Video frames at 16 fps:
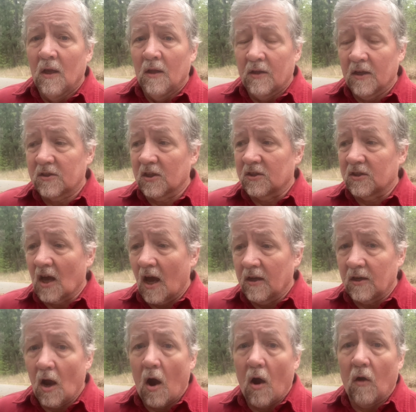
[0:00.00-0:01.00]
This is not
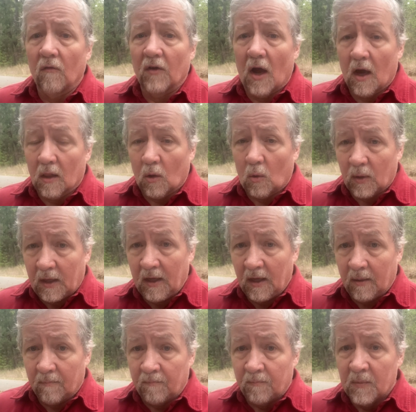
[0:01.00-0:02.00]
Yehovah
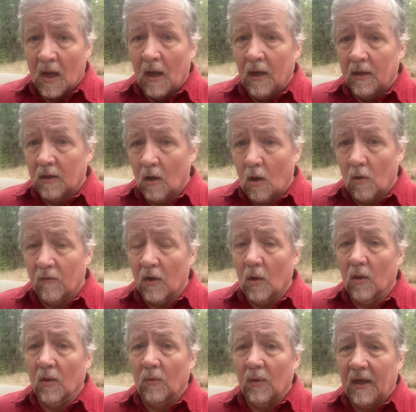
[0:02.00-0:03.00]
Elohim.
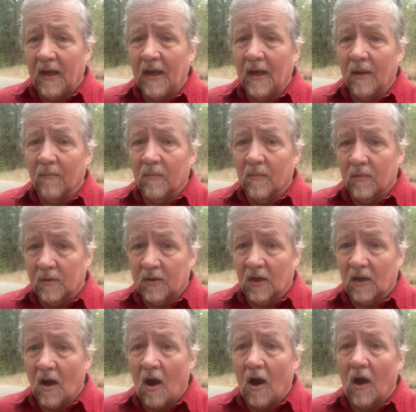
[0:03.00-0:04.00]
Yehovah Elohim, the
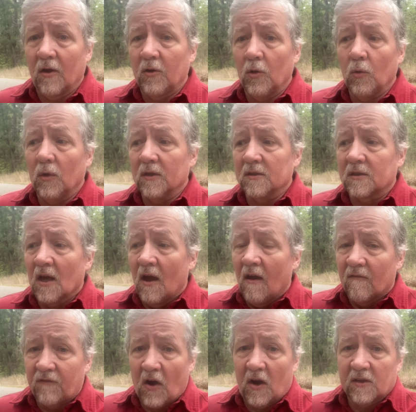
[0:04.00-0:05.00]
God who is
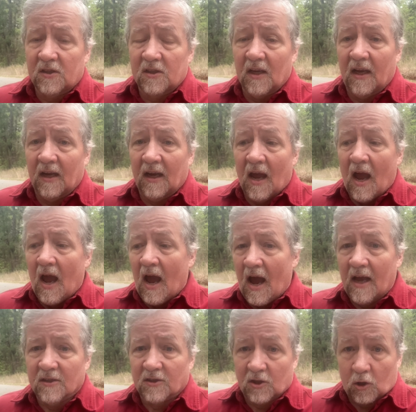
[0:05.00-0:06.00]
functioning
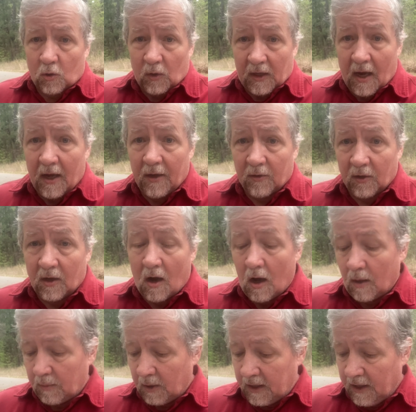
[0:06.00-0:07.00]
as the creator
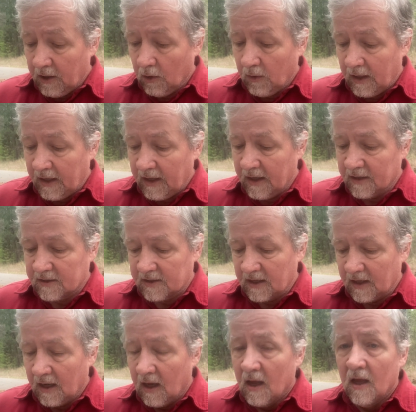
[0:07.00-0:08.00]
God, but here he is
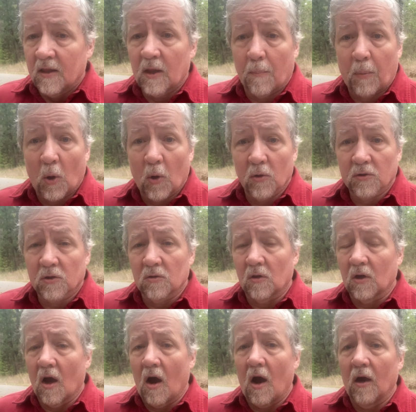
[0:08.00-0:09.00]
the personal
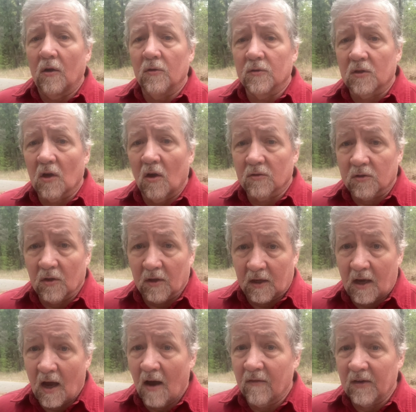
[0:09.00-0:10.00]
God who's also the
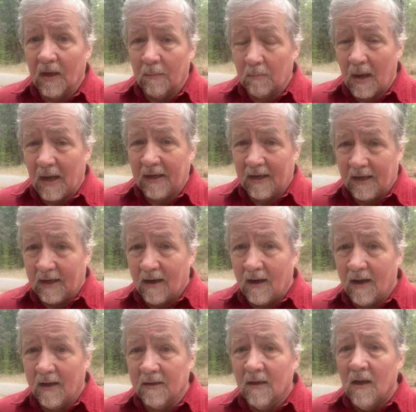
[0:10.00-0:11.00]
covenant-making
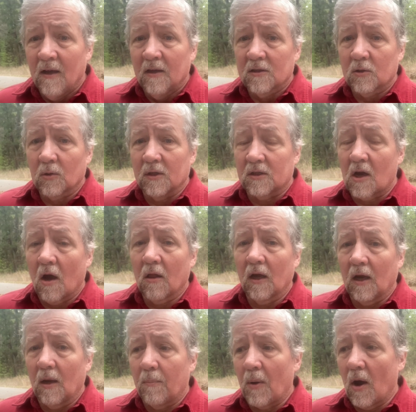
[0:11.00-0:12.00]
God. So he's
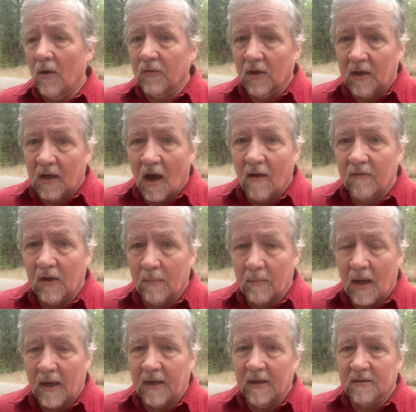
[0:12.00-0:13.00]
calling upon the
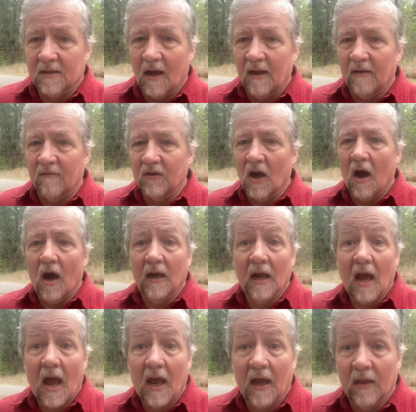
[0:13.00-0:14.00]
covenant-making side of God
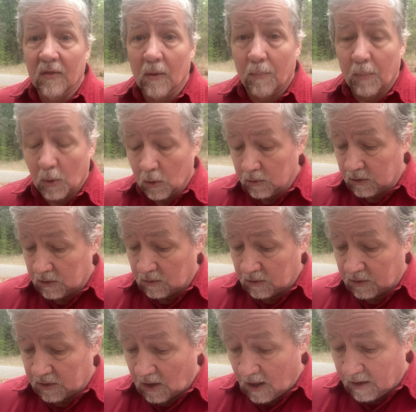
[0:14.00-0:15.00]
and the personal
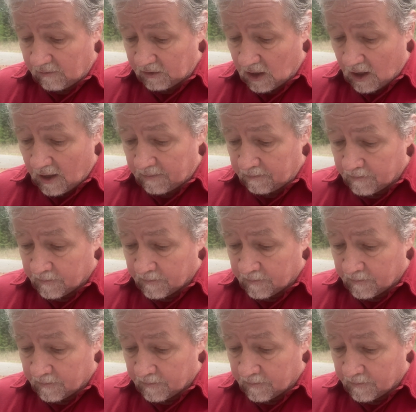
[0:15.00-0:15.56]
side of God.